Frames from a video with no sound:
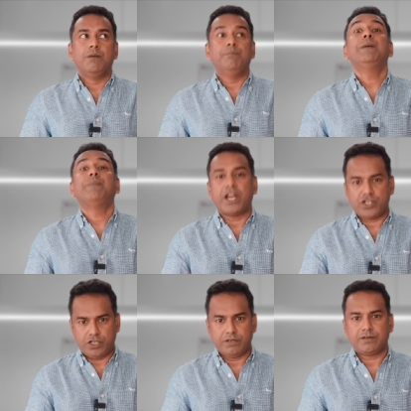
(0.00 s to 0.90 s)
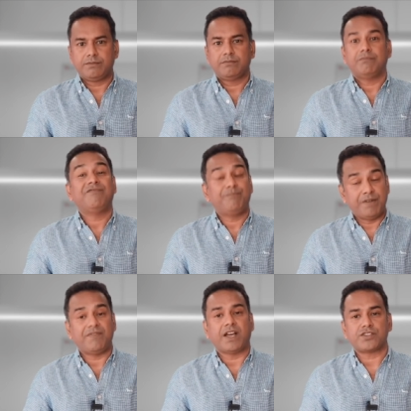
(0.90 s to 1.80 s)
be patient,
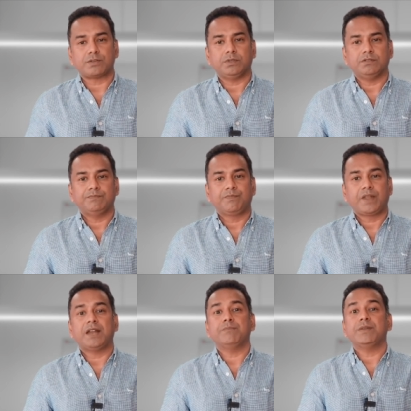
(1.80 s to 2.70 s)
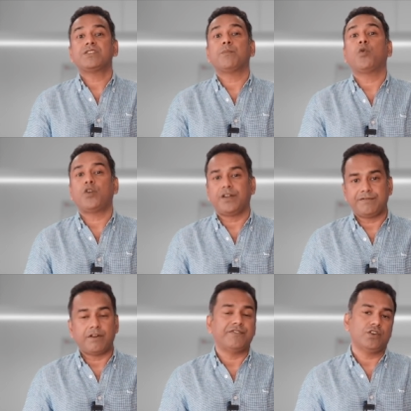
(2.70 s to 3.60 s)
be flexible, and be
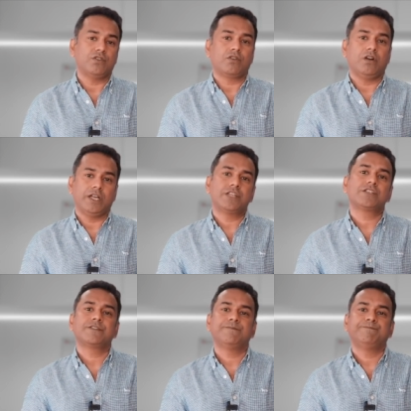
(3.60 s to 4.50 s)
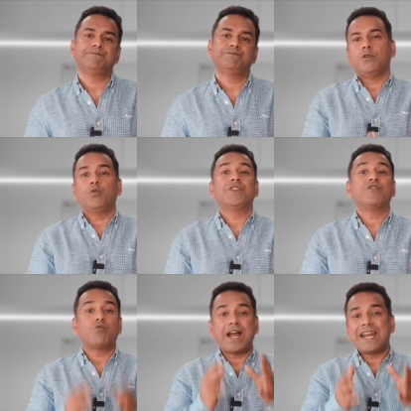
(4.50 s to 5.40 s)
supportive of your colleagues. With
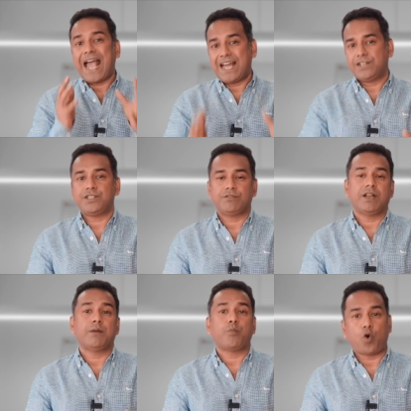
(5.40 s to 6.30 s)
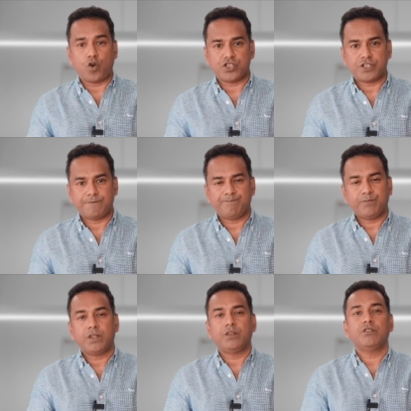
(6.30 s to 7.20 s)
the right attitude and approach,
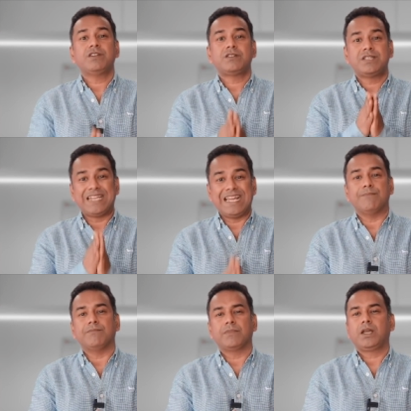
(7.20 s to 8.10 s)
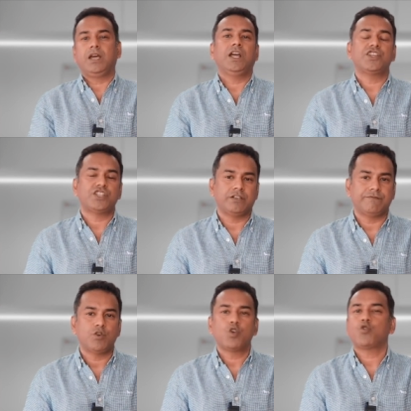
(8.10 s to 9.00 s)
your team can
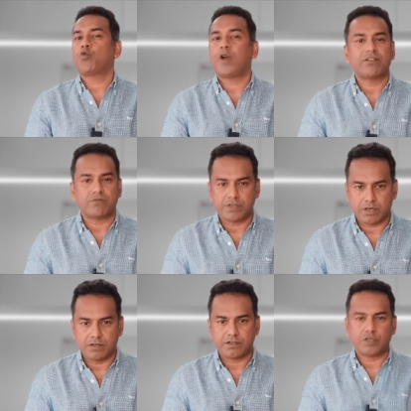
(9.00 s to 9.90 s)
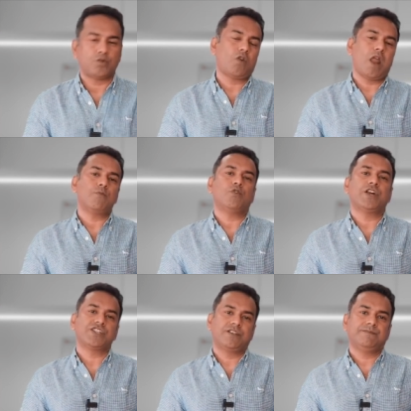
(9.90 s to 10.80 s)
achieve great results through
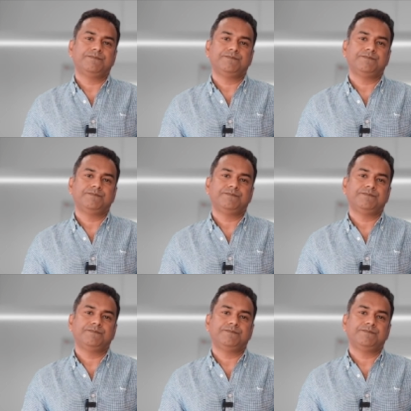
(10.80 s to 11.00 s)
collaboration.